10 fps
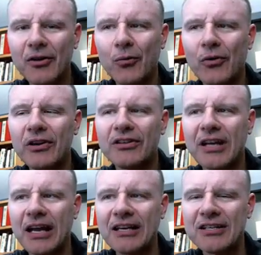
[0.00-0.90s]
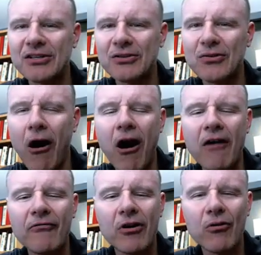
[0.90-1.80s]
would tend to
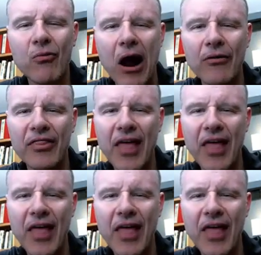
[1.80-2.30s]
hover around